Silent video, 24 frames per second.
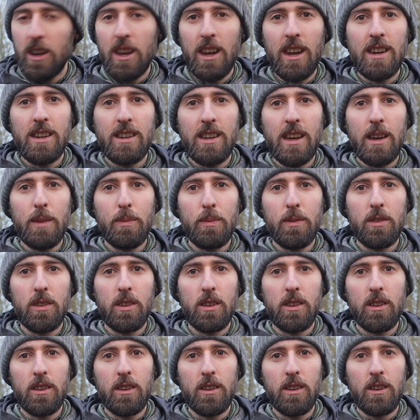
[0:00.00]

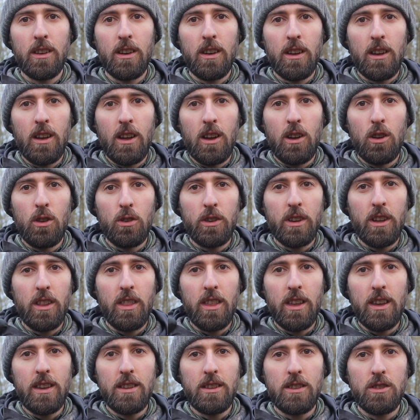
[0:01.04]
in-depth look at
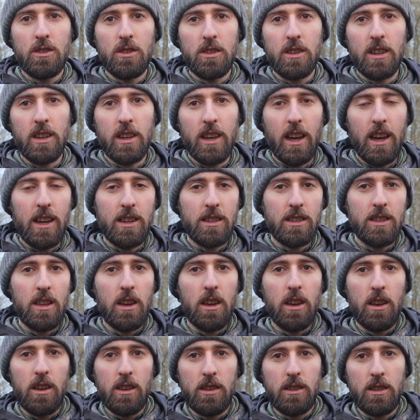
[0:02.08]
these, just in case
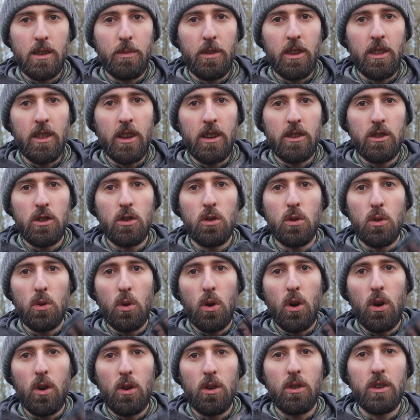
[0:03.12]
they're something that you
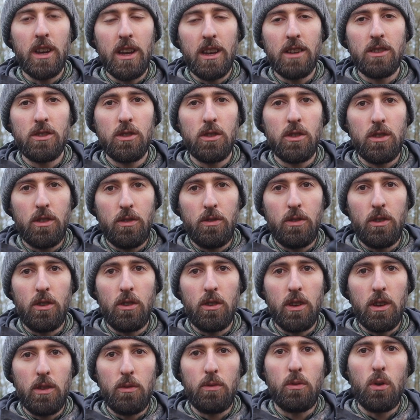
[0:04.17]
are looking into. If you're
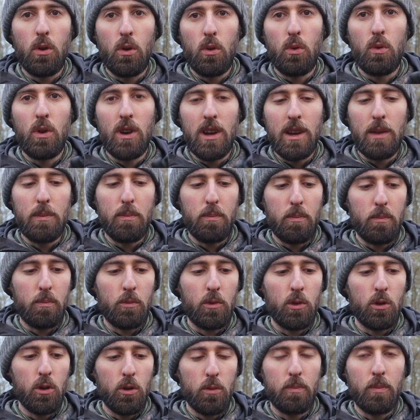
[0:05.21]
looking for a really
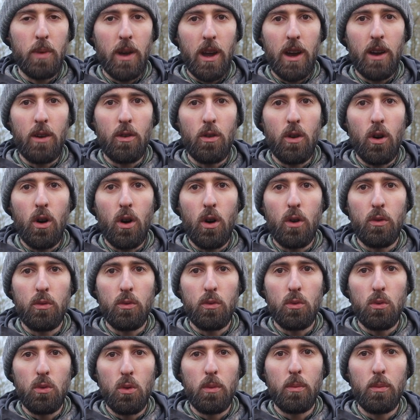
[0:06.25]
good pair of
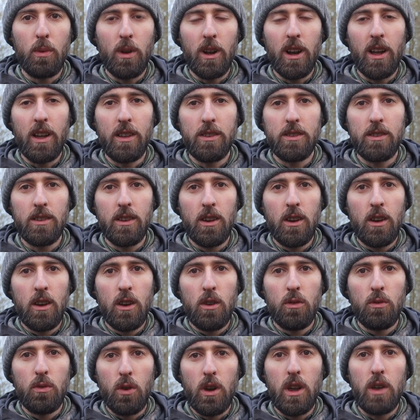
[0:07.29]
warm gloves
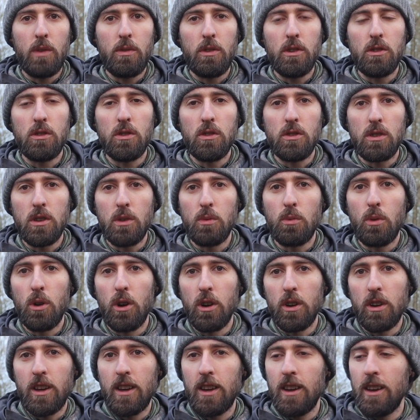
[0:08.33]
for heavy duty
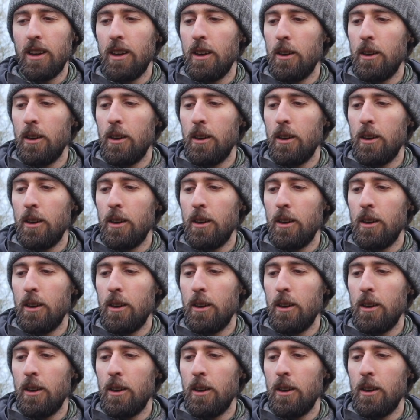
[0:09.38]
work,